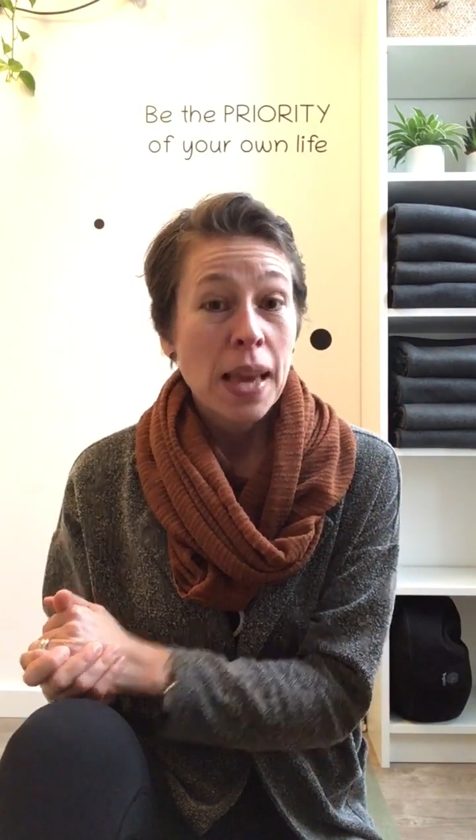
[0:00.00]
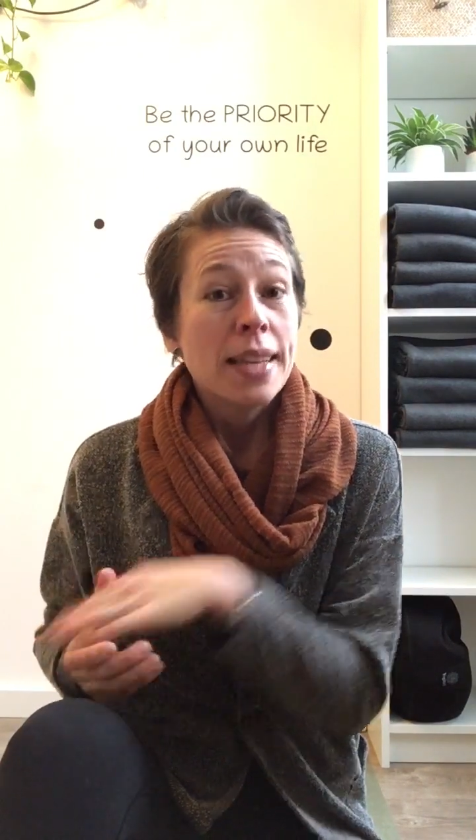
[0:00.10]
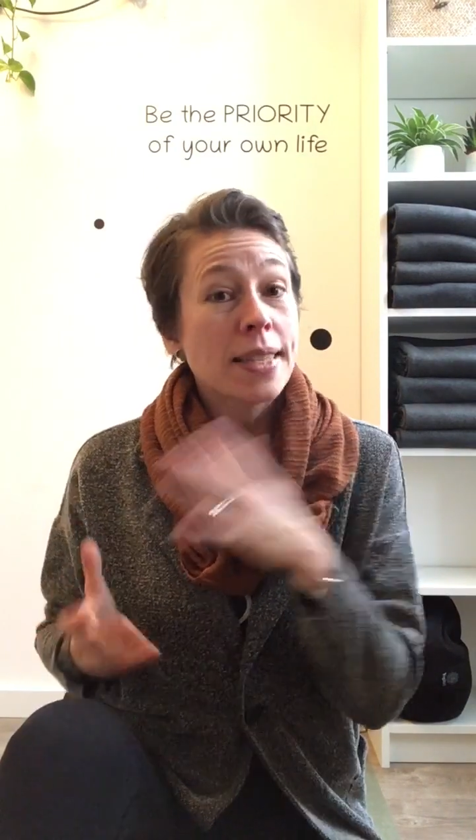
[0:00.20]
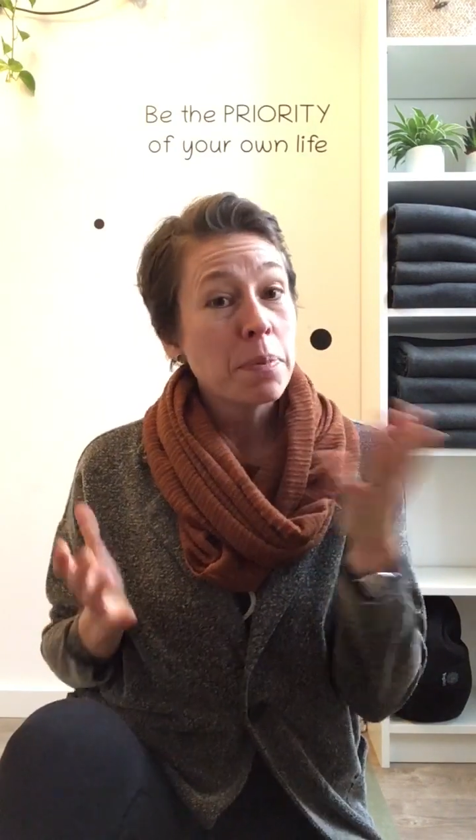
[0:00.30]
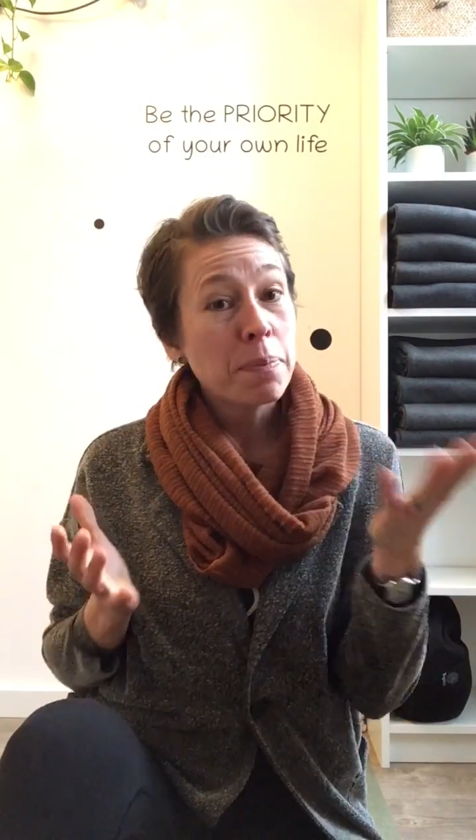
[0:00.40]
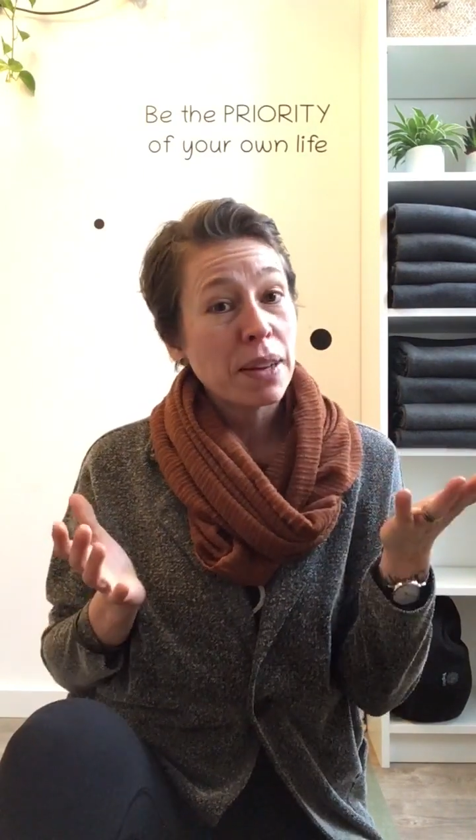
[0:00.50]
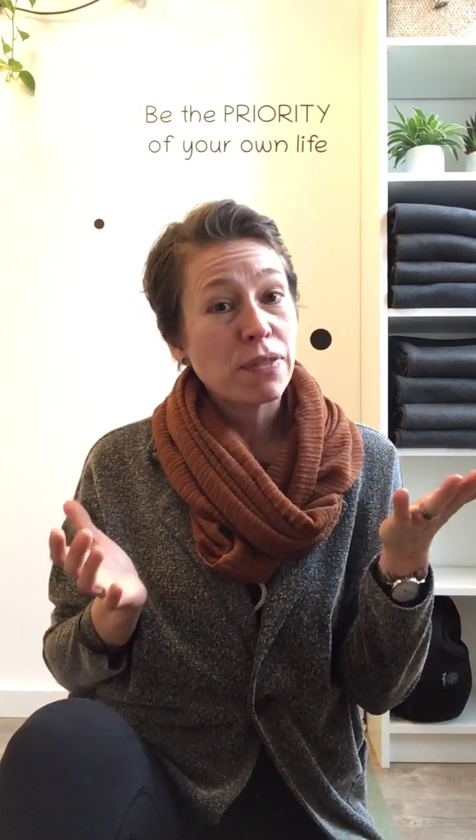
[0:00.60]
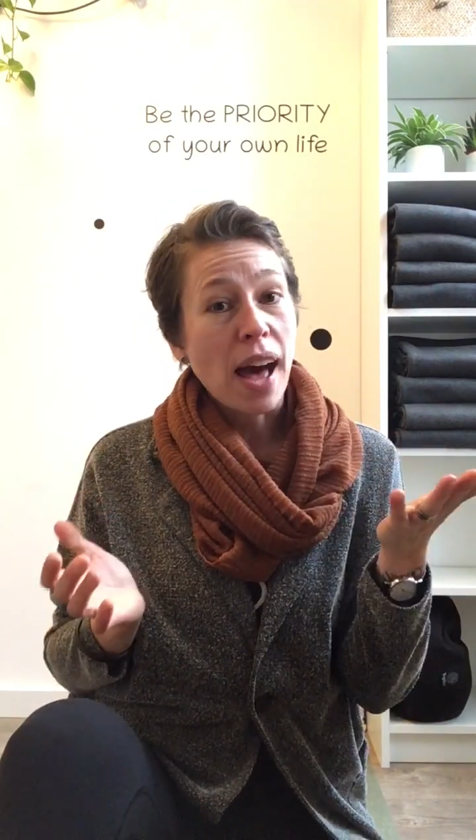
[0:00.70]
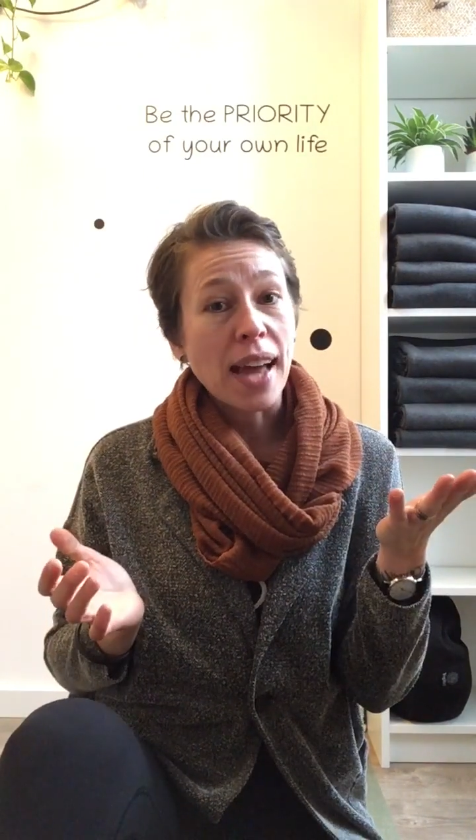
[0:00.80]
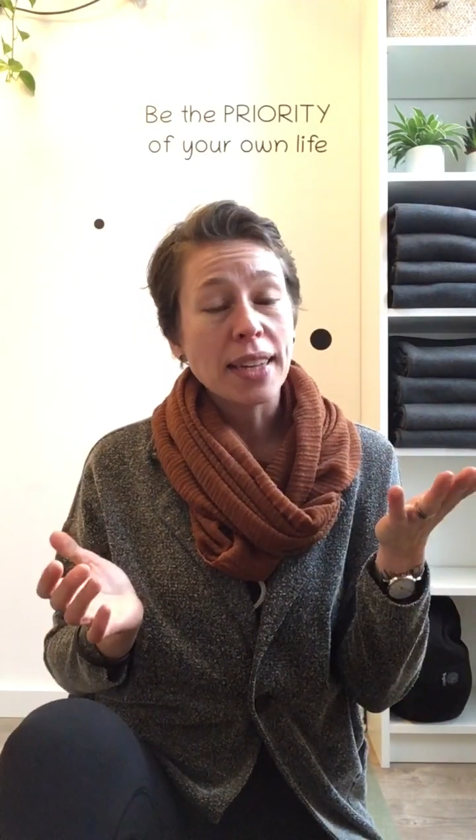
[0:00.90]

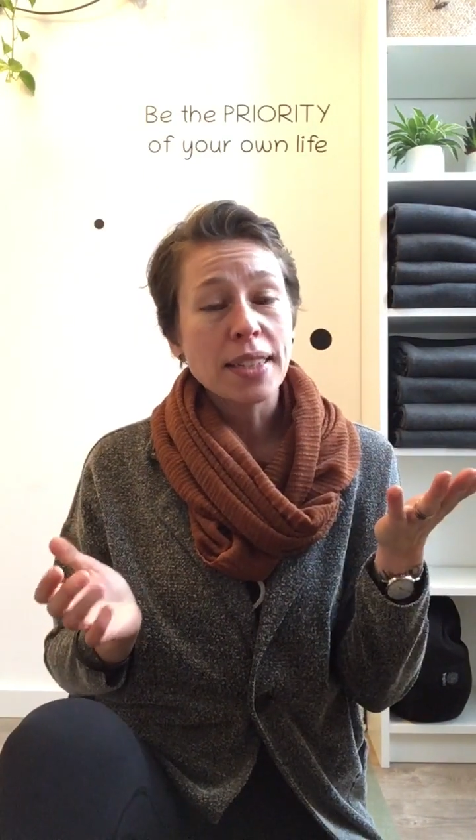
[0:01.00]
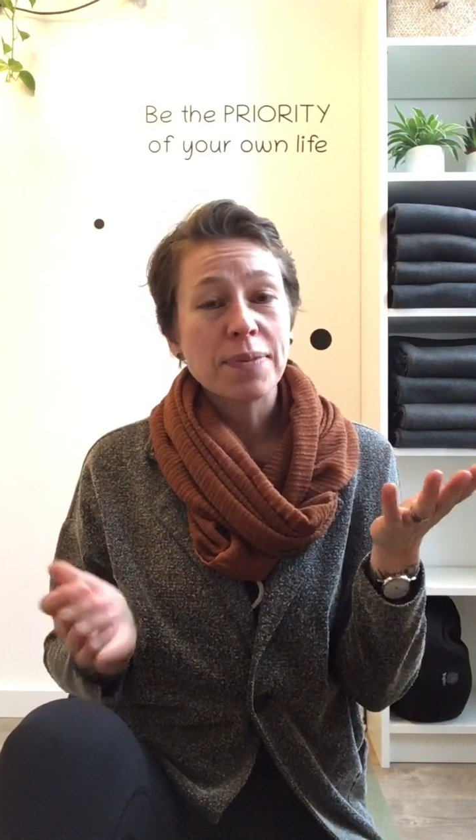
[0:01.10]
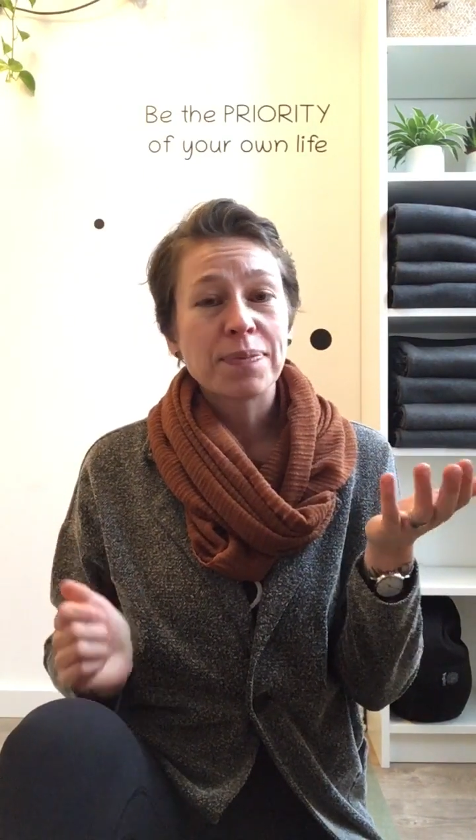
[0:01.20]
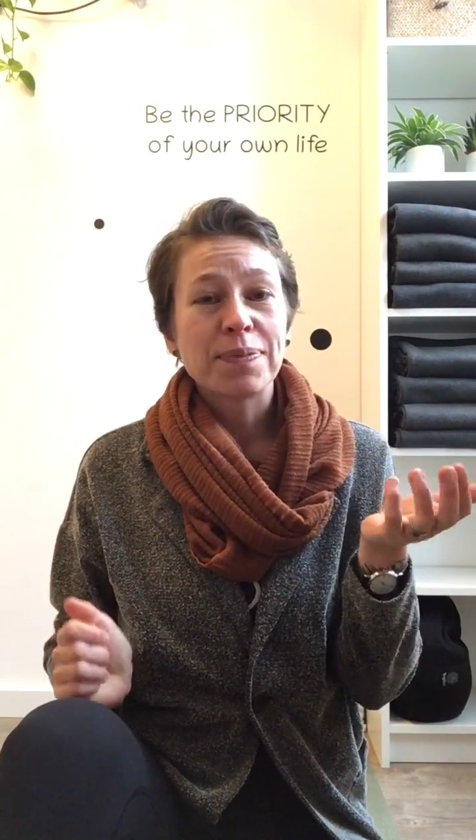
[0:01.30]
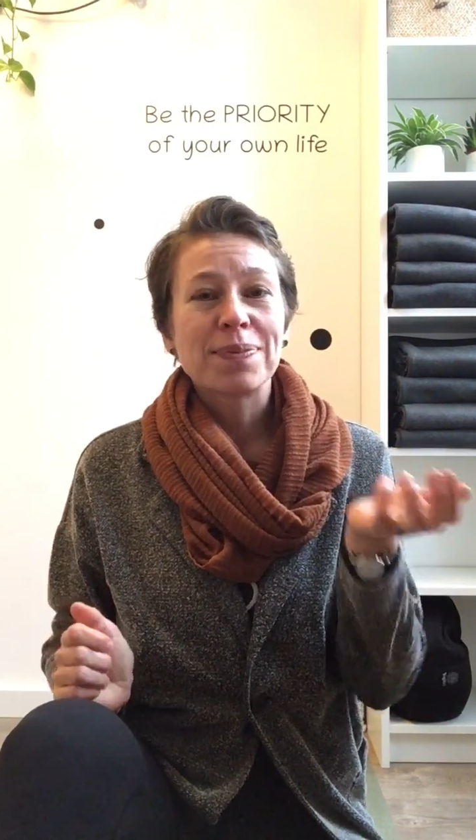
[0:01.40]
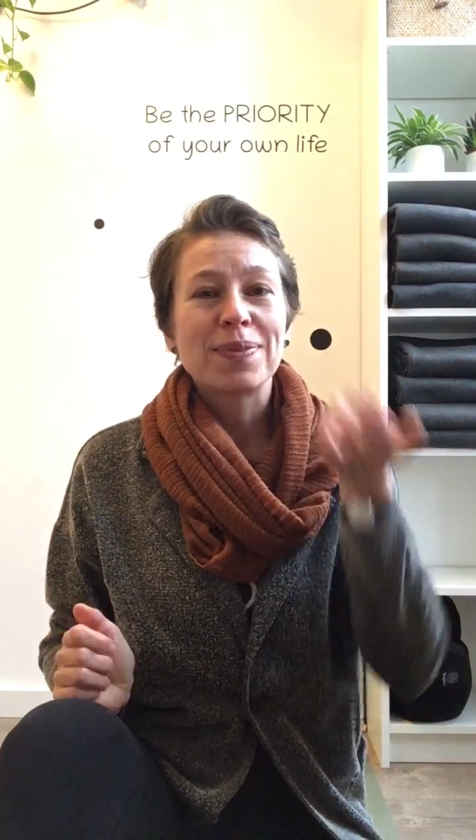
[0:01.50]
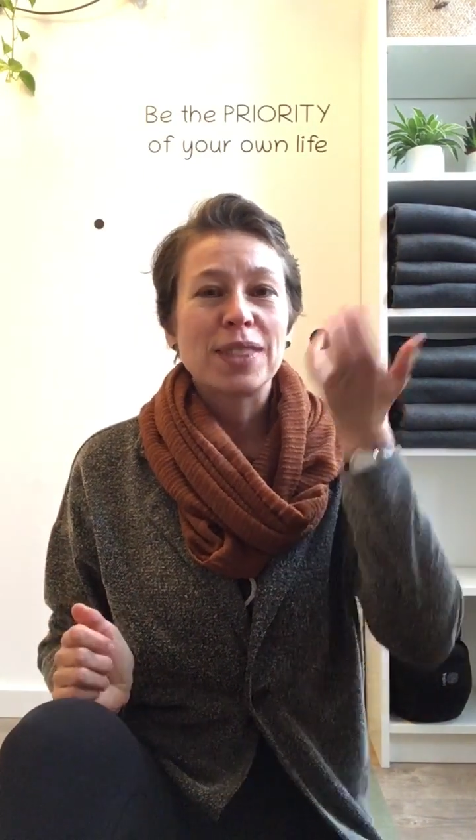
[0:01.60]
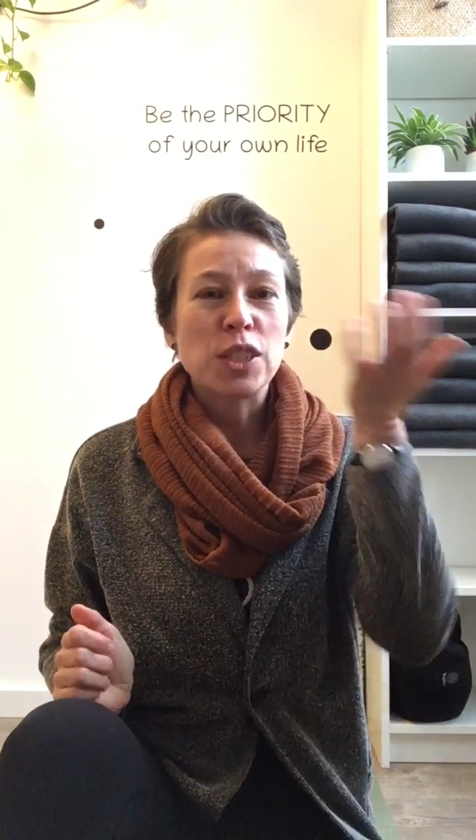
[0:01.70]
Simplified, the